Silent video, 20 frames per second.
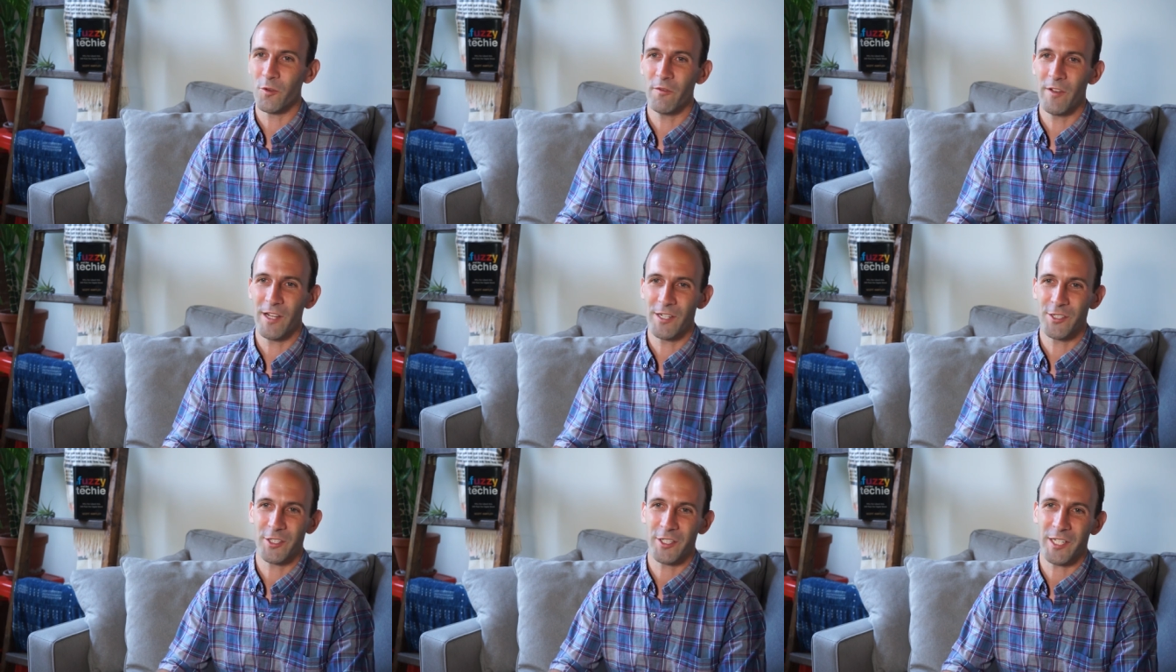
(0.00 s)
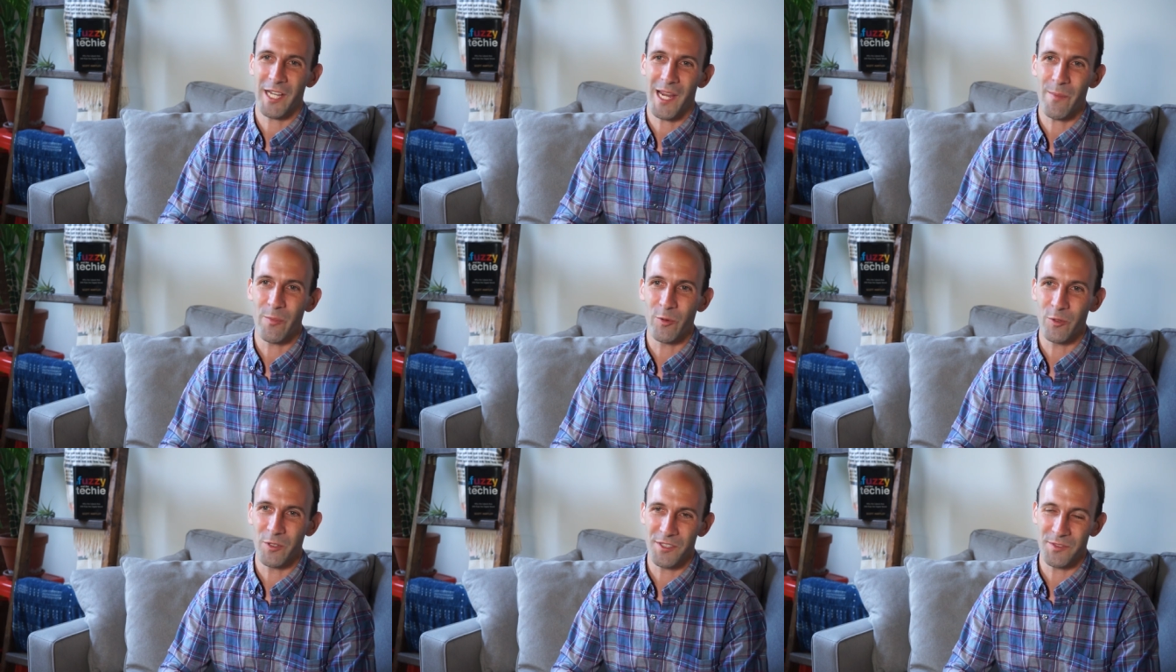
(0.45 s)
venture
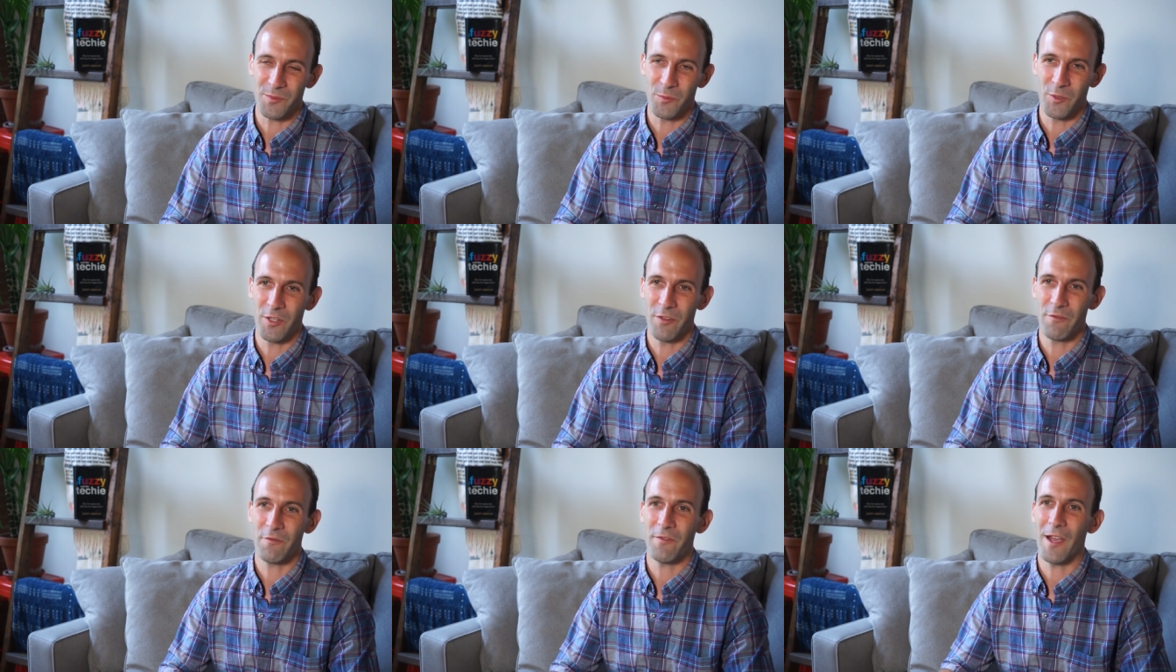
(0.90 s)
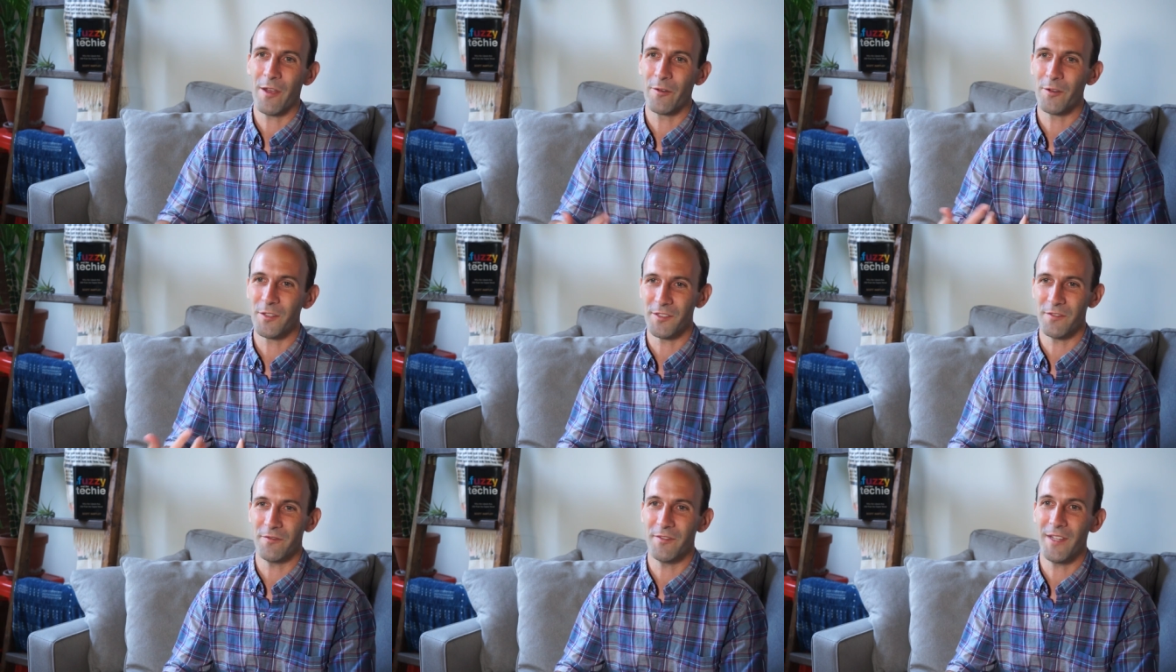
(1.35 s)
capitalist, one of the
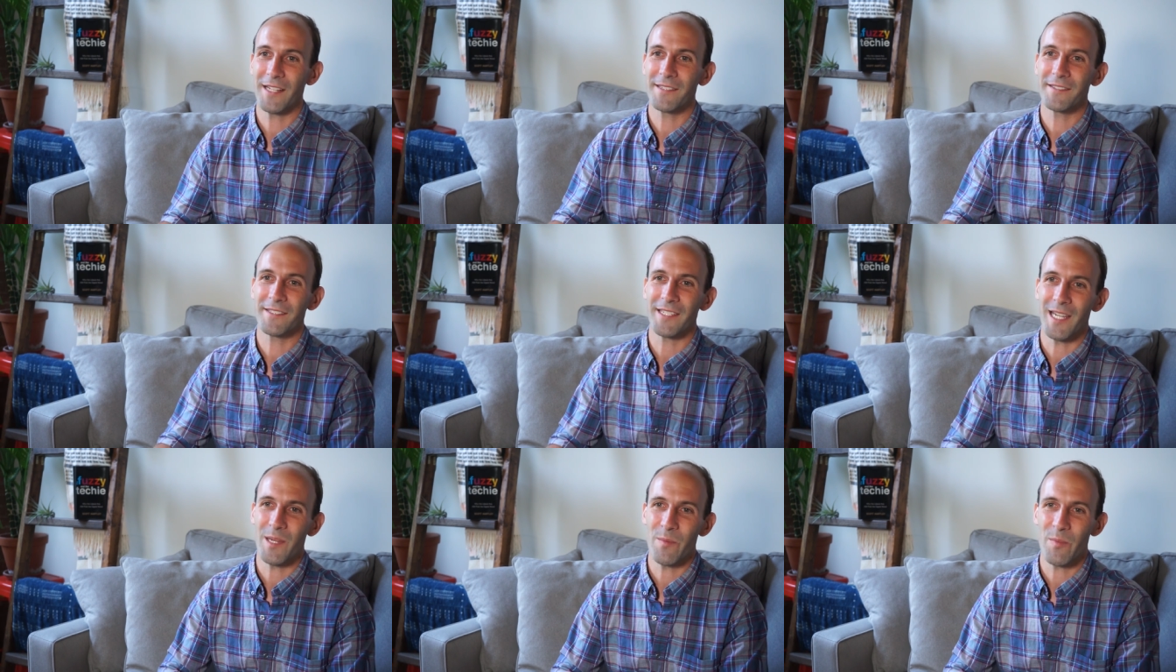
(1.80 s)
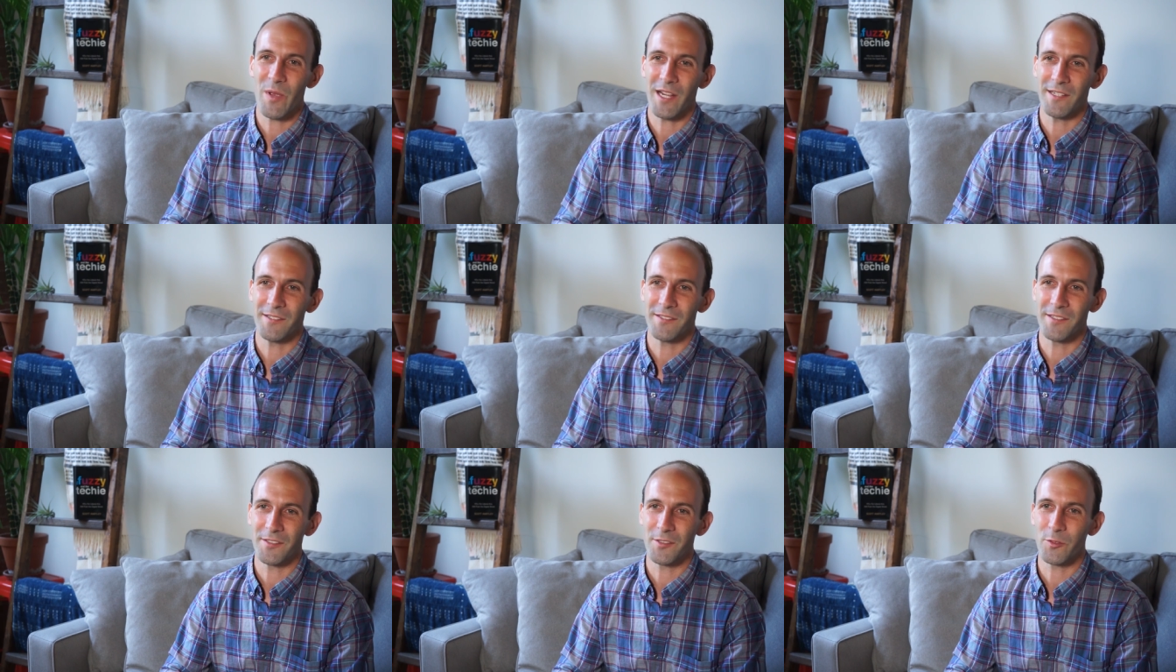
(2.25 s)
founders of Netscape,
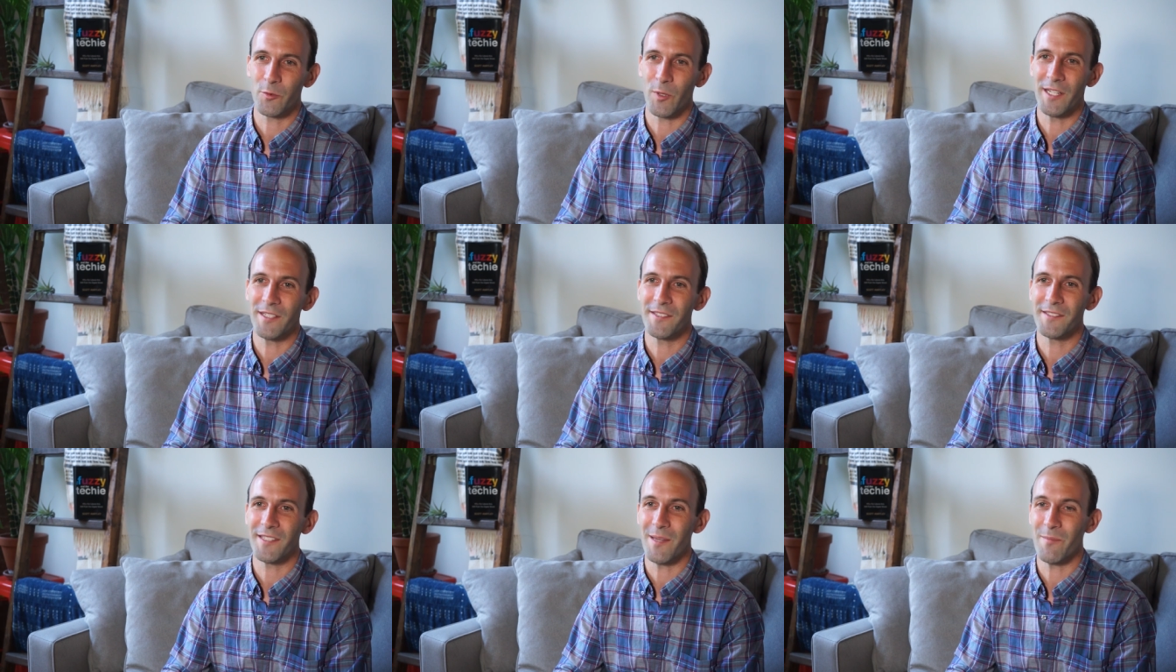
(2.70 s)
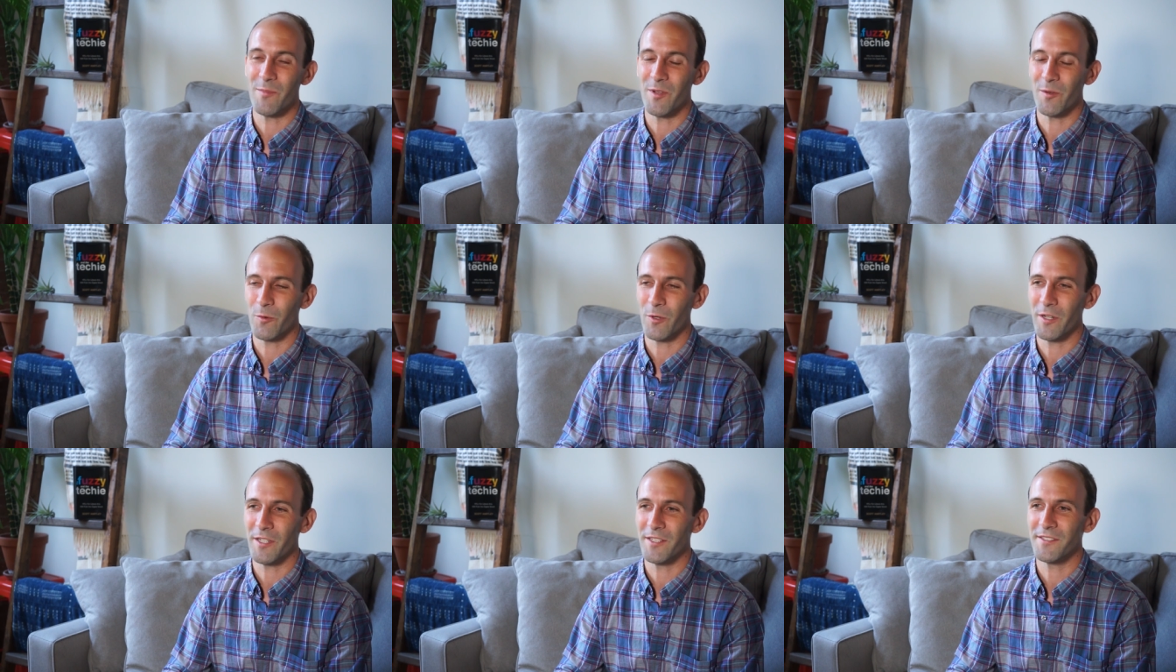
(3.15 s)
has this great statement
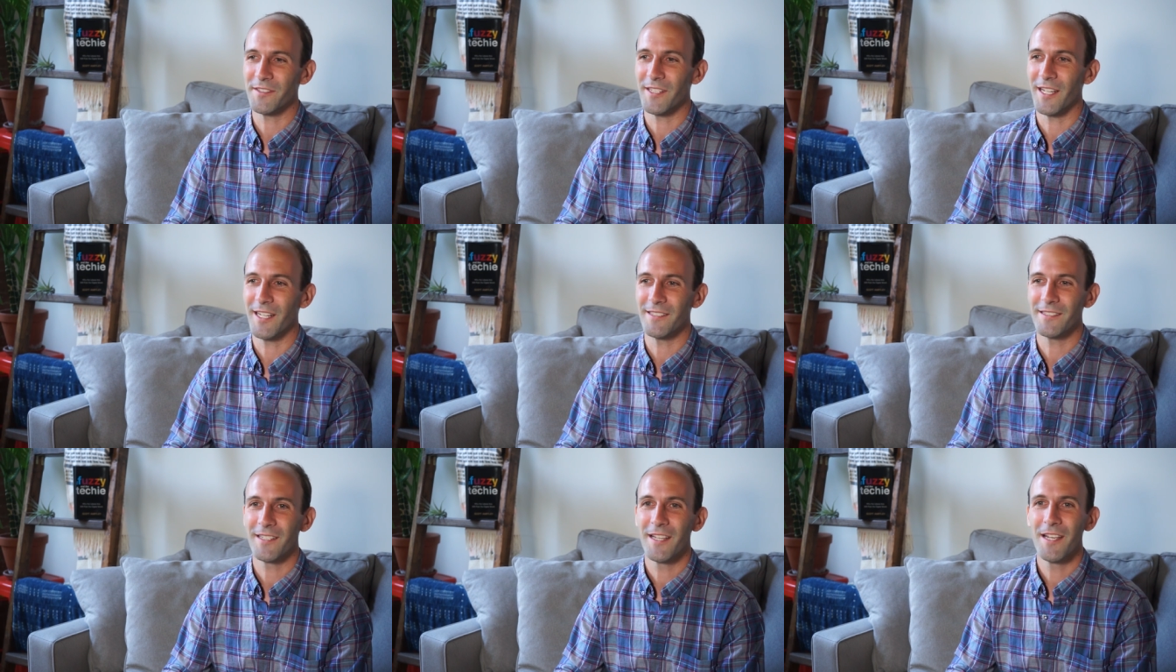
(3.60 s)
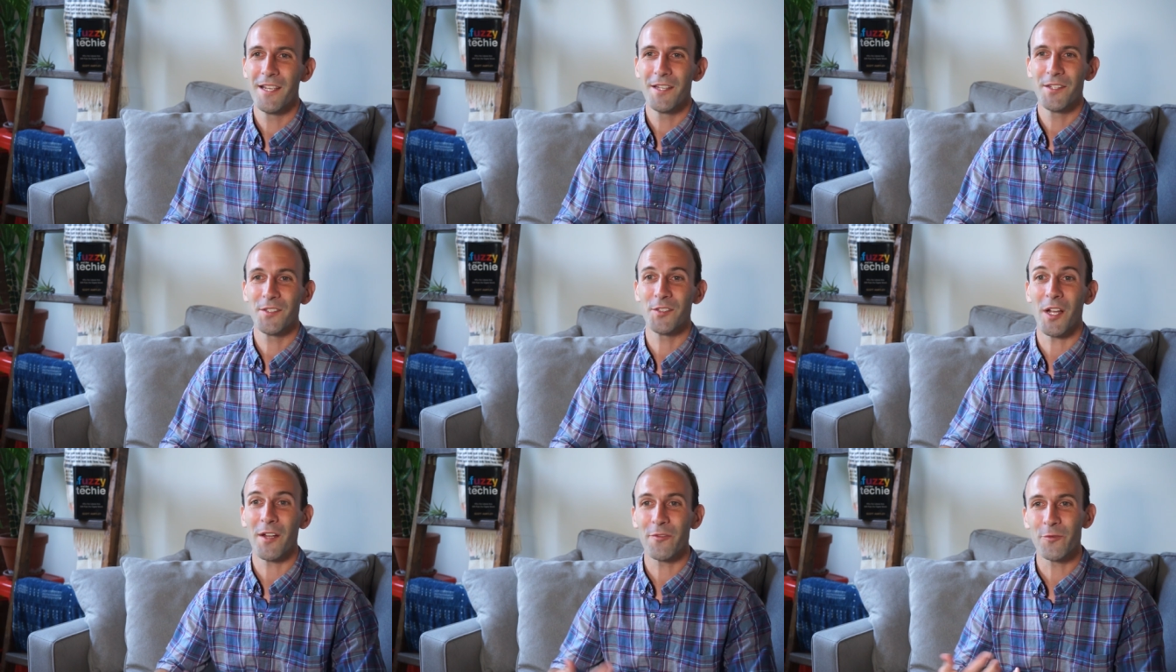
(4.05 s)
where he says,
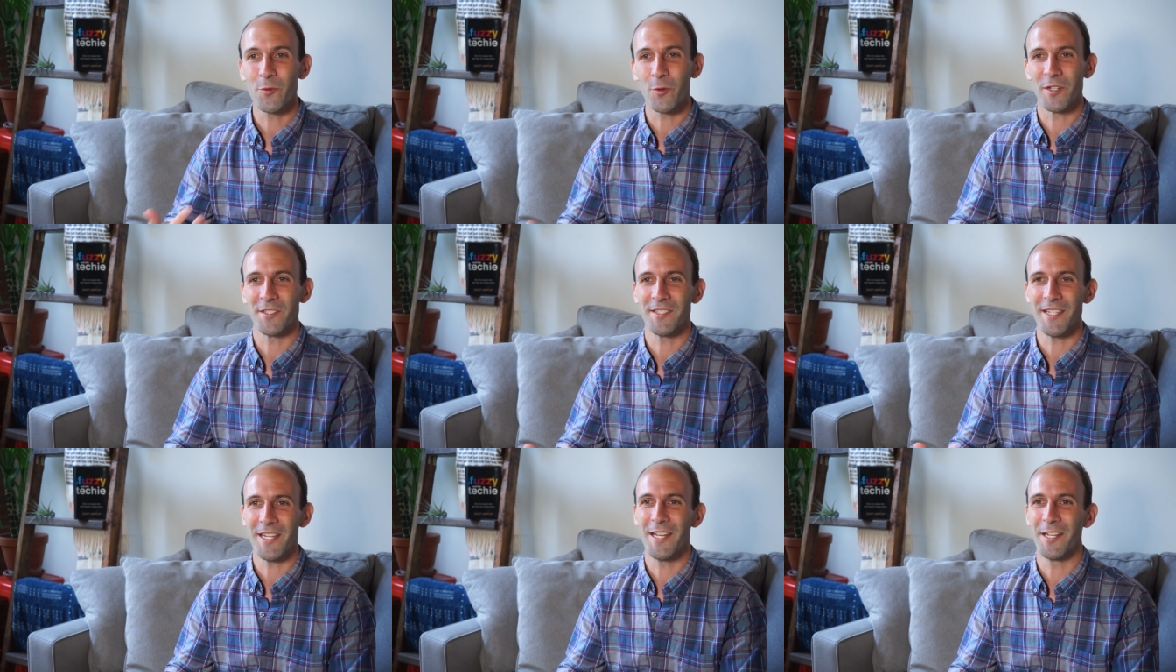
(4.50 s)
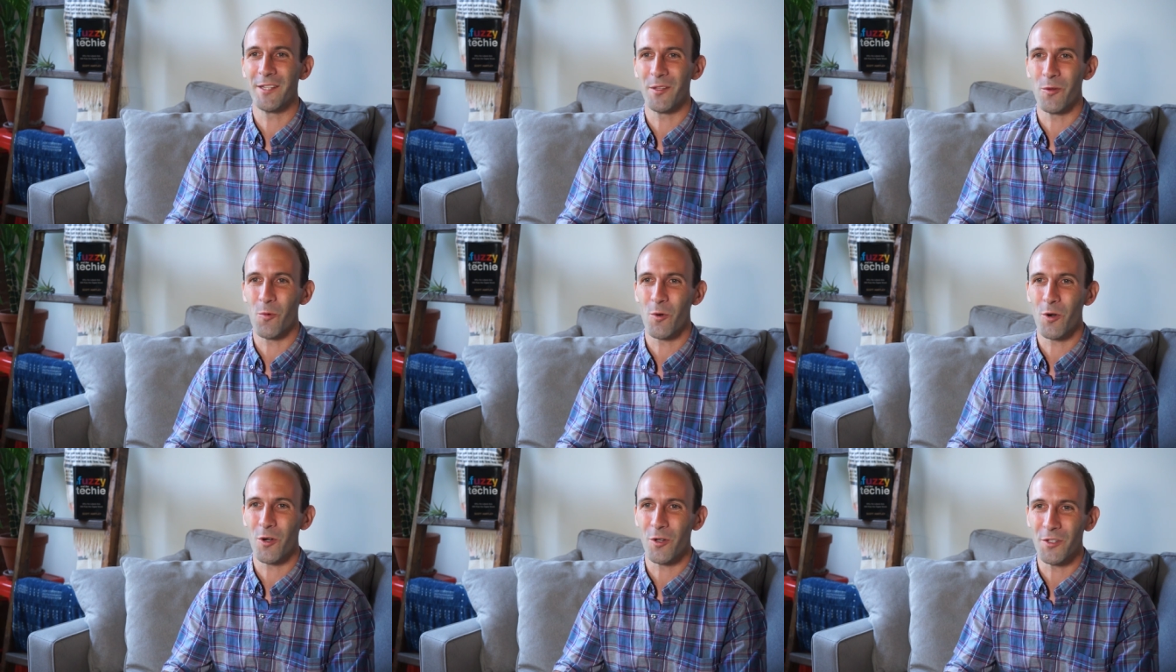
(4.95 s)
software is eating the
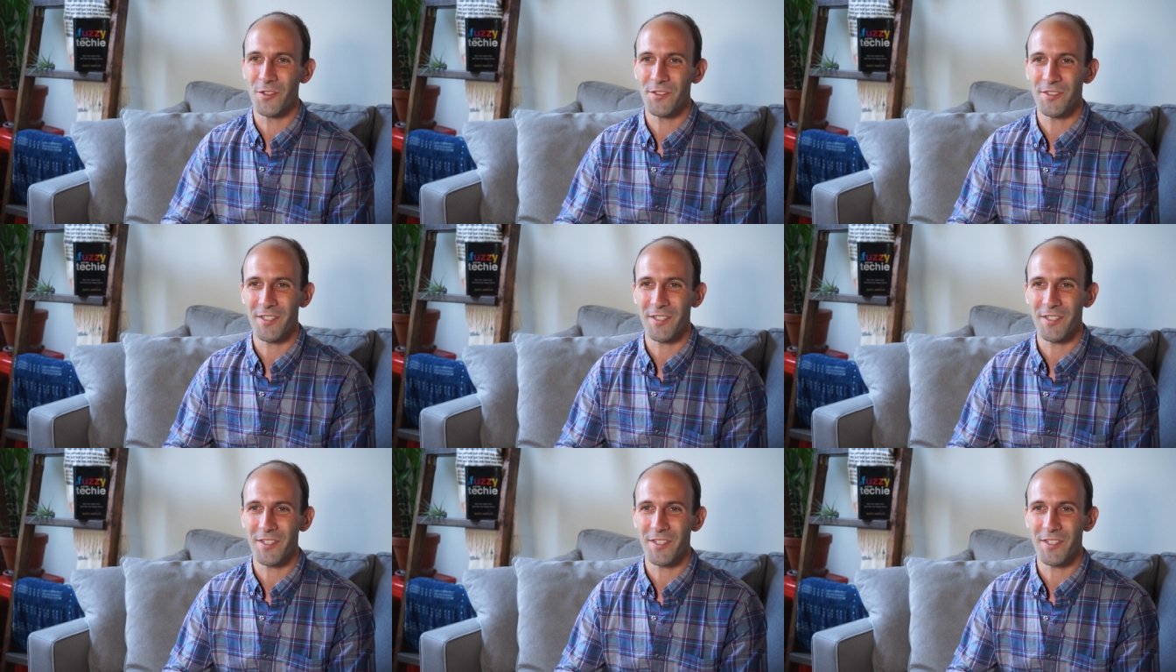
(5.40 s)
world.